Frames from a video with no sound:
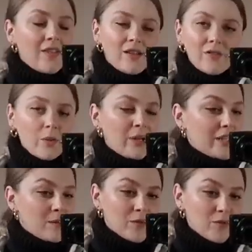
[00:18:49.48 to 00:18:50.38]
And then if I want to
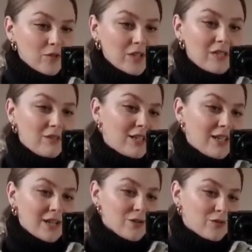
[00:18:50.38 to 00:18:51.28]
keep this really, really
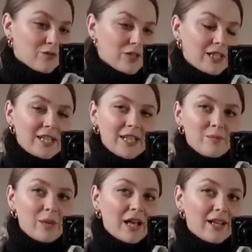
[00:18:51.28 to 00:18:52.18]
casual, really
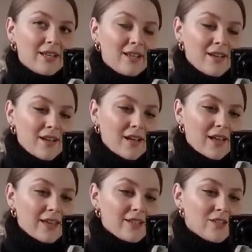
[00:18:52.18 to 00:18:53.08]
laid back,
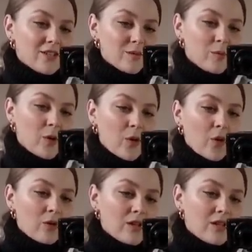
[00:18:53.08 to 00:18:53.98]
I can just put
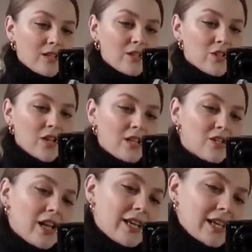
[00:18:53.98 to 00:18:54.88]
on the shirt
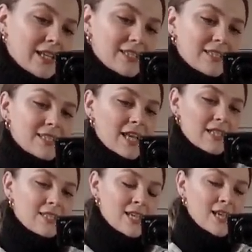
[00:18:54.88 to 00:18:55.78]
jacket instead.